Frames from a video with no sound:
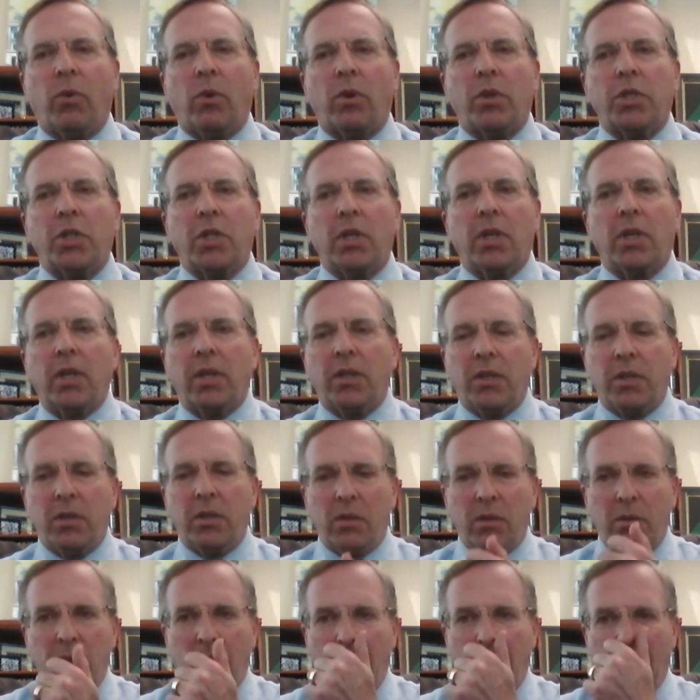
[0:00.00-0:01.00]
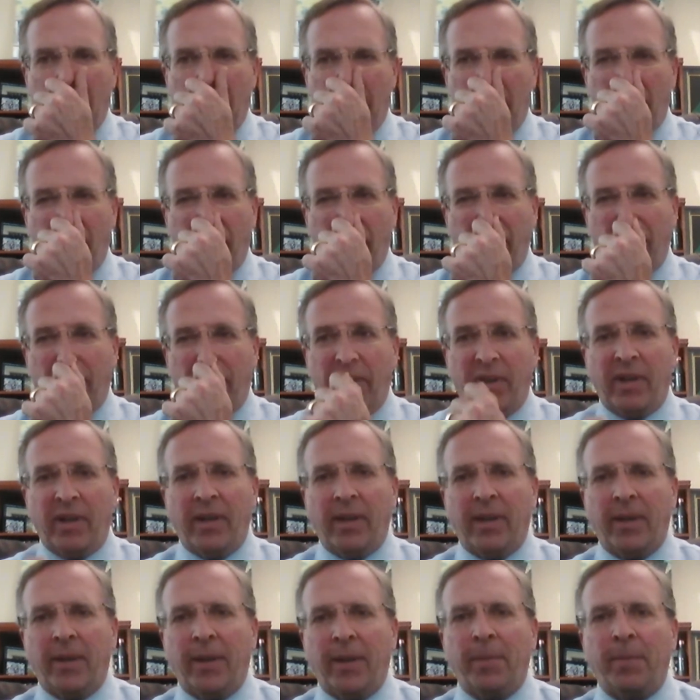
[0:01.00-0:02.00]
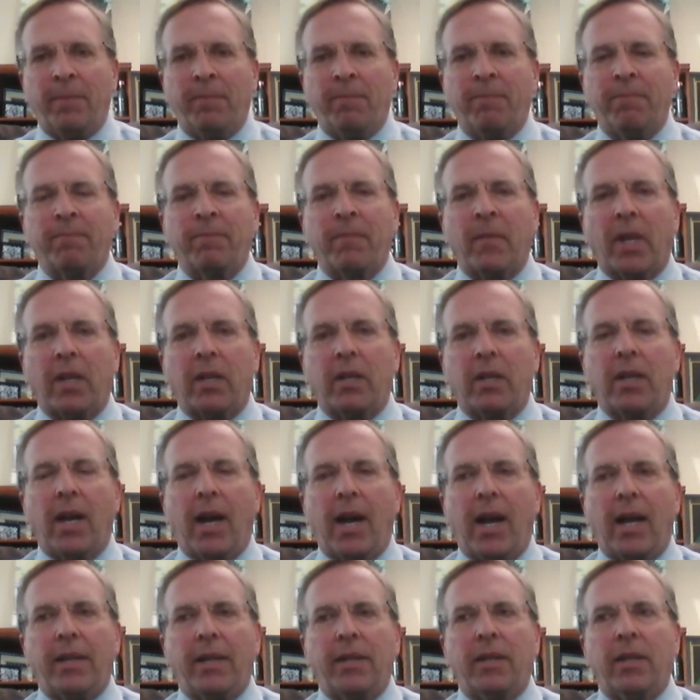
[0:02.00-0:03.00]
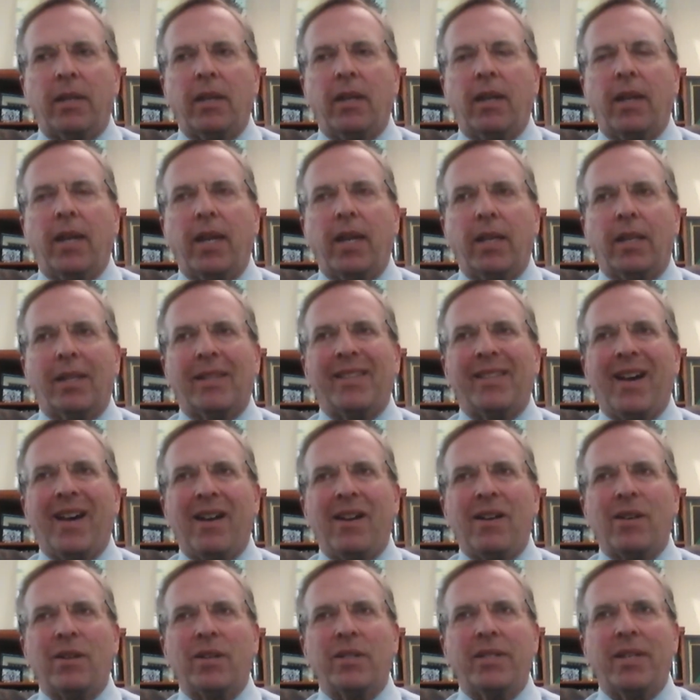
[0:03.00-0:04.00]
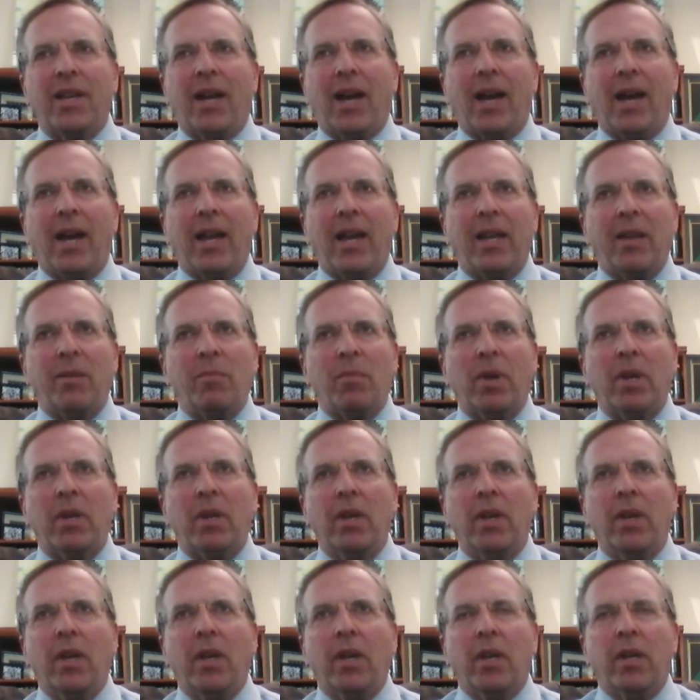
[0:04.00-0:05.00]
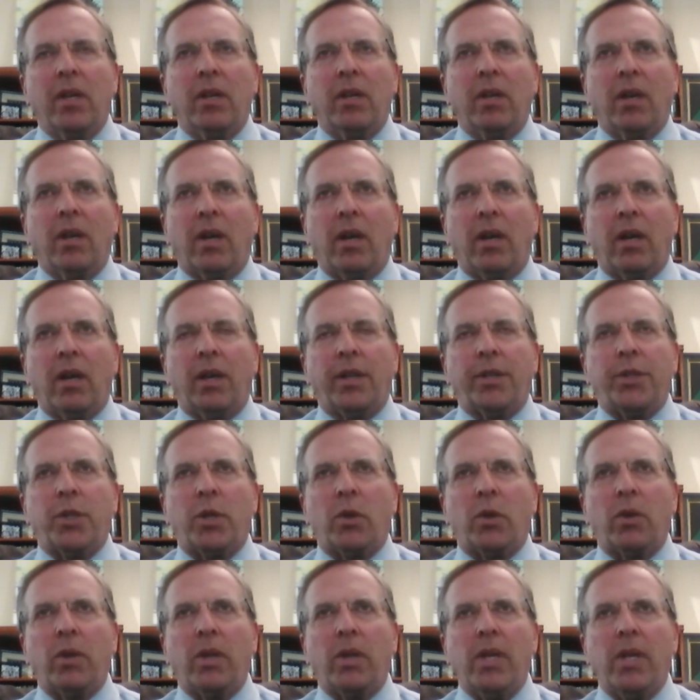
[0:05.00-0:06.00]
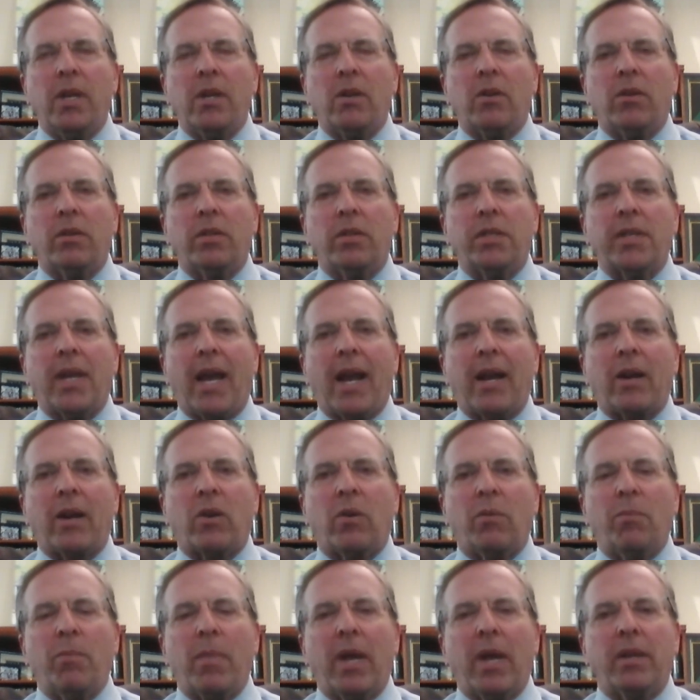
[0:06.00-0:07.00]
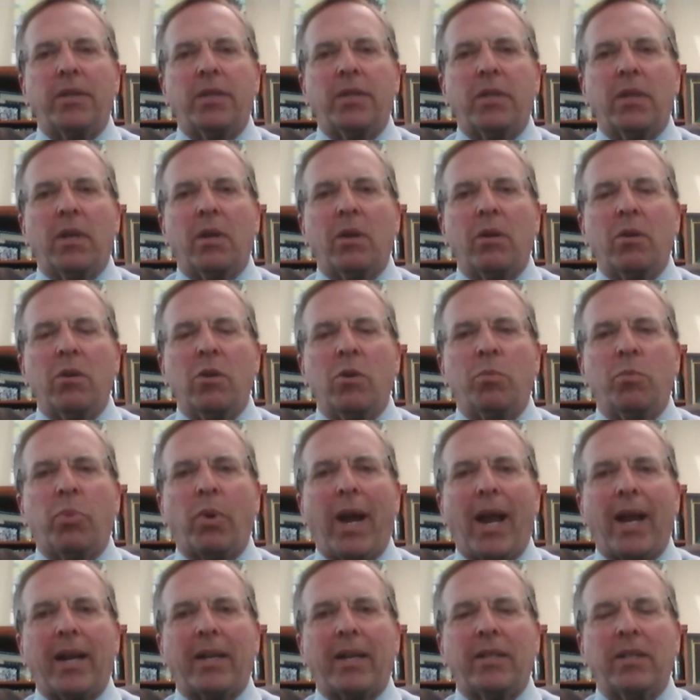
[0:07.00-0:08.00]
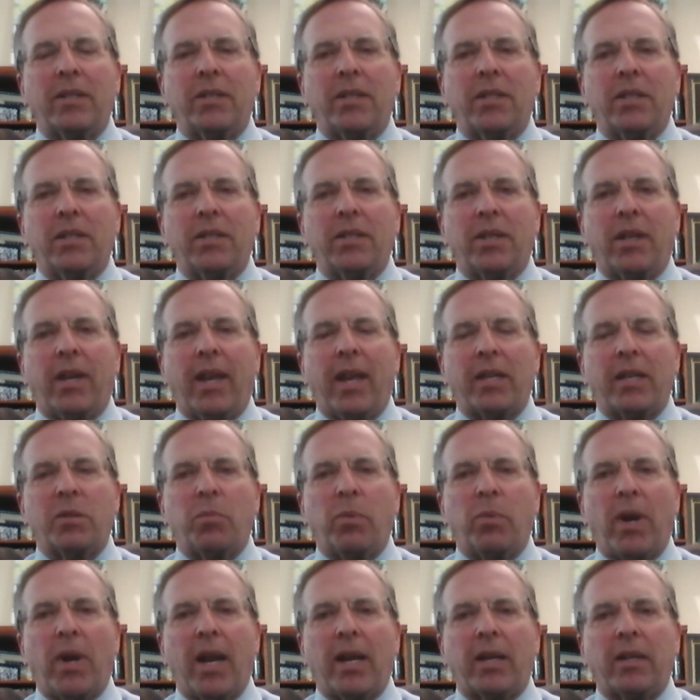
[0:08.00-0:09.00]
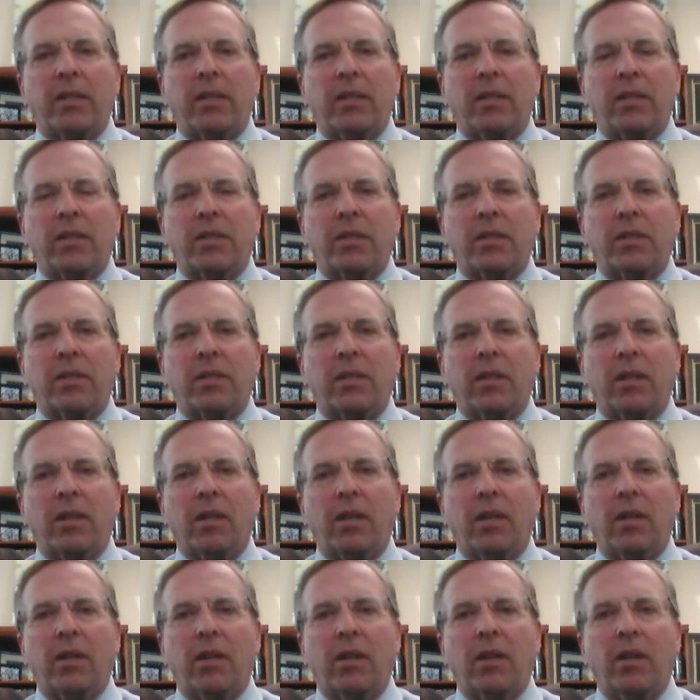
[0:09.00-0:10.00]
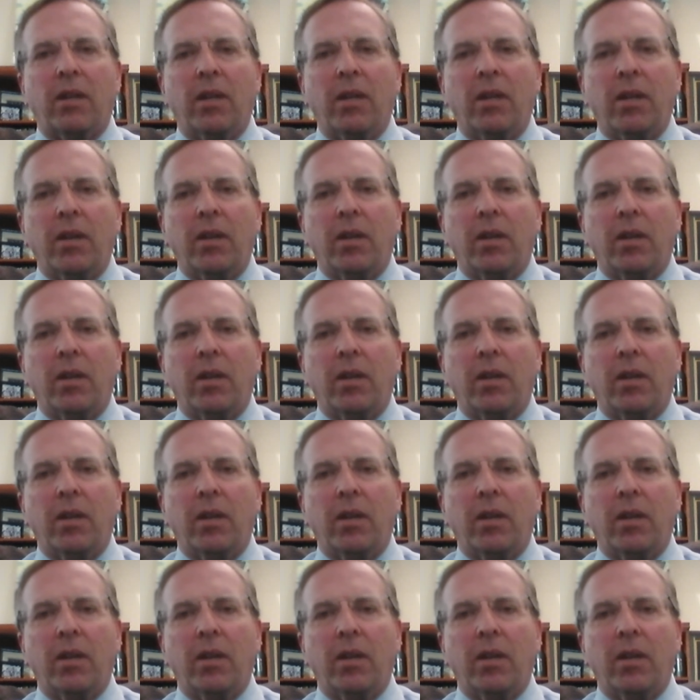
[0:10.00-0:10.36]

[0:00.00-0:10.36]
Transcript: fortunate to have um, gotten a long time uh, attorney here in Sacramento who practices and has practiced uh,